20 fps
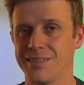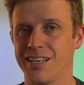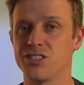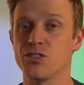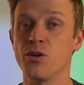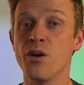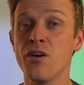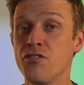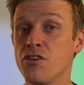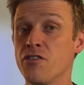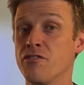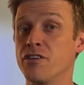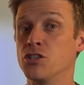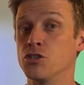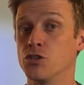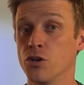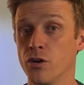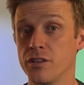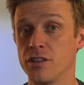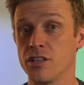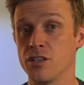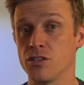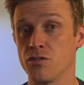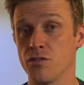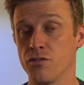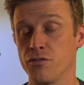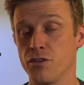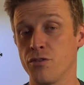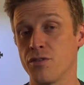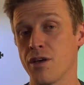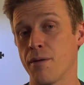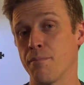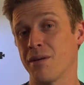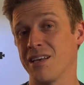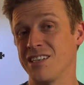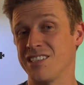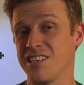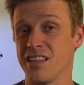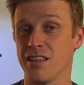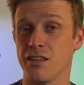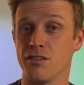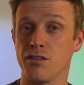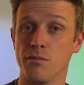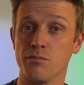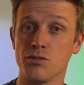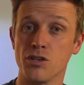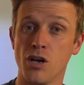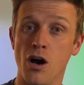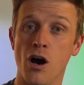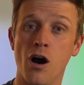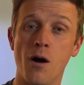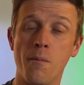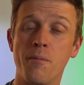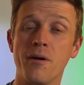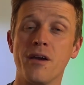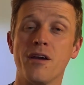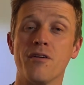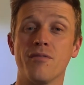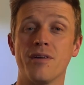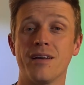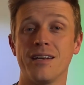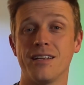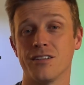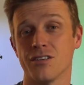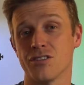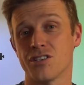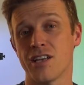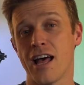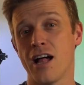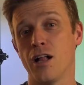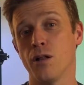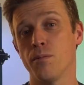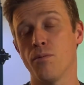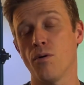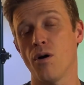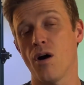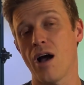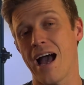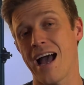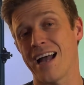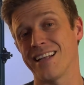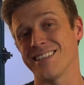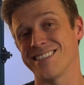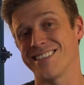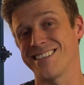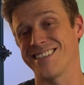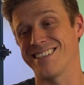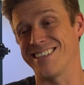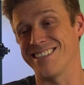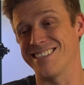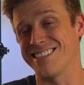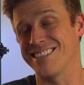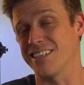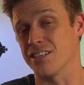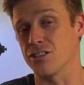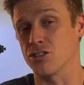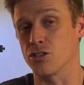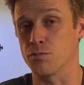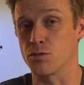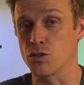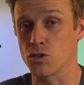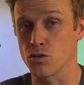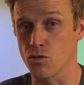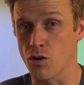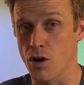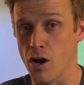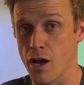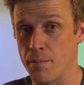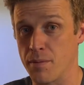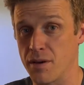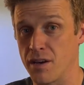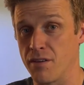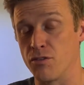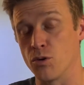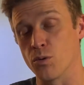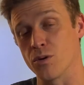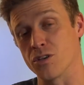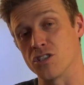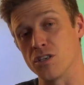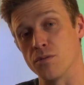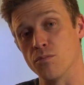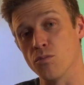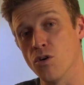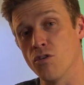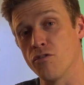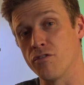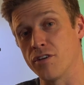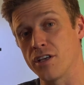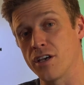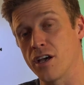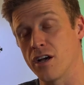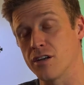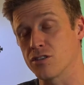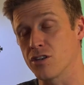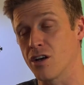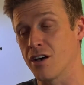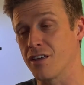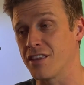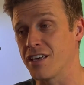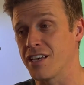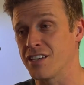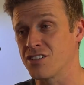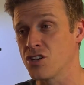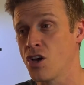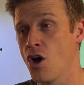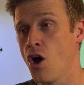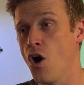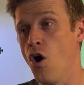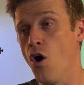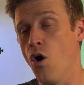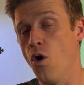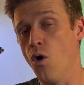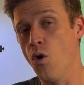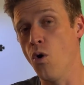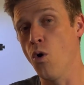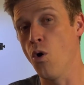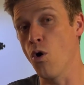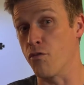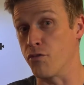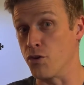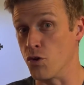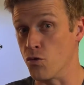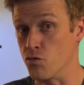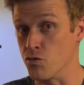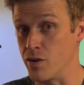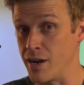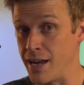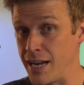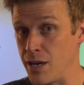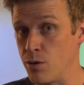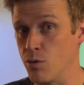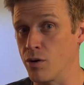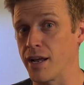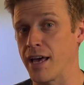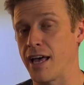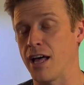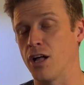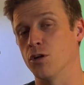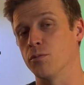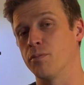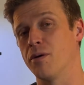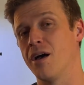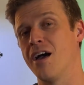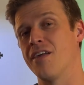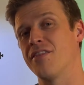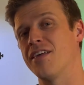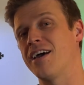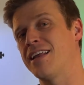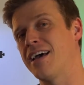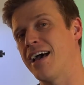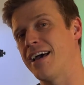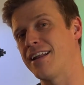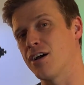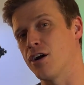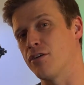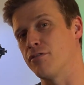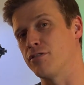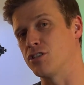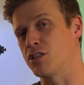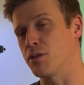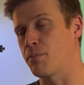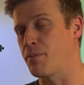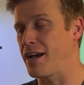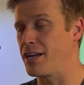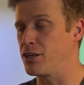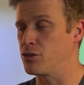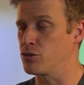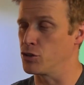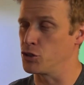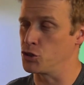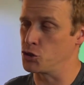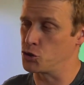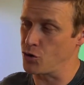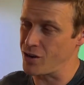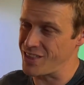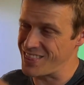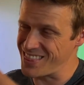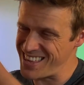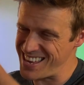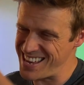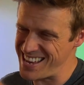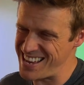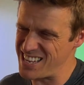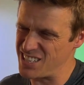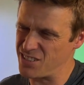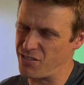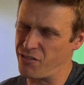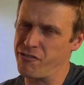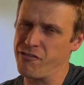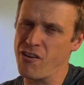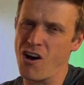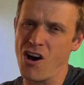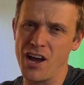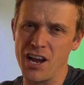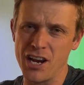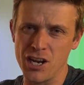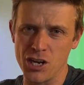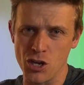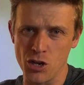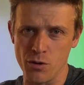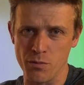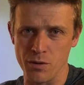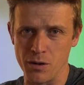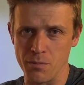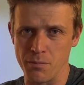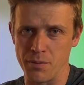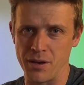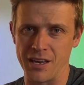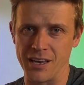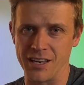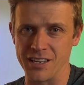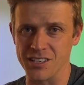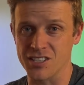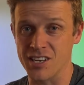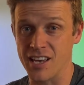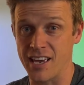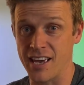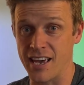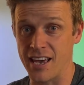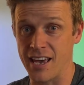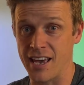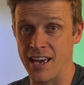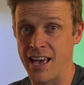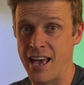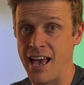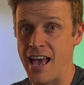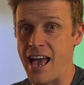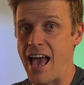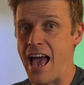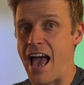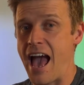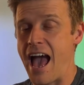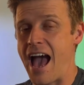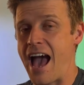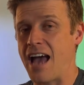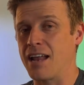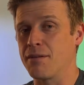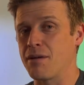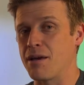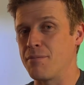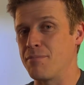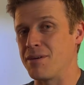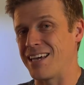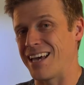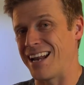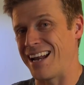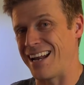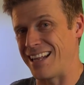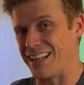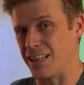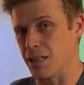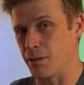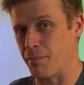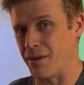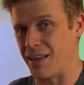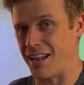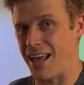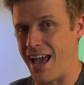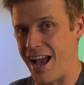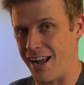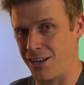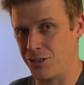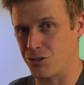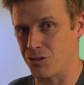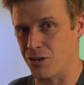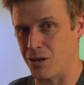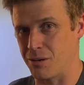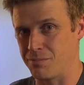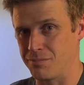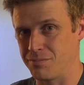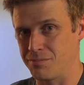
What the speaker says: So if you've enjoyed this review, then please hit the thumbs up. It really does help. And consider subscribing if you want to see more videos like this. Or if you really want to help, then head over to the Patreon and join these fine human beings here and maybe get a little bit extra.